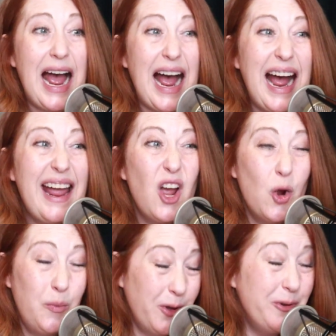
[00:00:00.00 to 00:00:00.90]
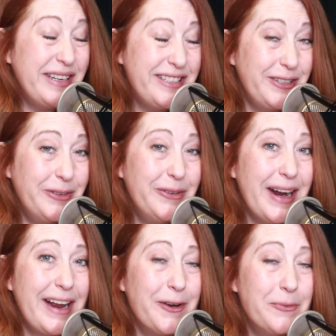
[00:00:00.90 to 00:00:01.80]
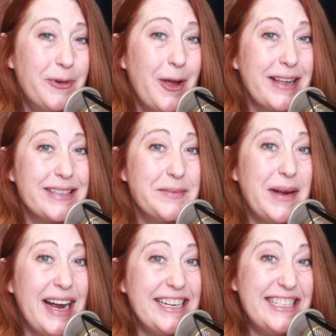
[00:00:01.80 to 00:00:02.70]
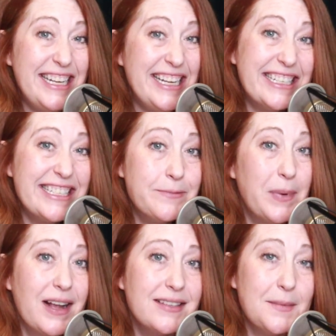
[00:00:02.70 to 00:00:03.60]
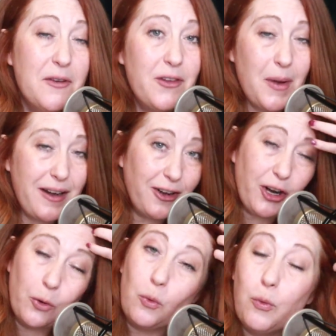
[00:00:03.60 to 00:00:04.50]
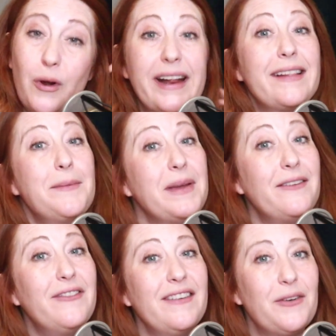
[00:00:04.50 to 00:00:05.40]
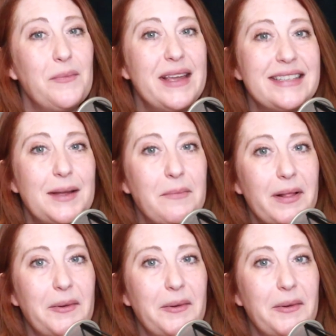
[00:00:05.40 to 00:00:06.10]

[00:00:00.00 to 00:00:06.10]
I hope you did too. I hope you got some ideas, because some of you out here could really benefit from this and blow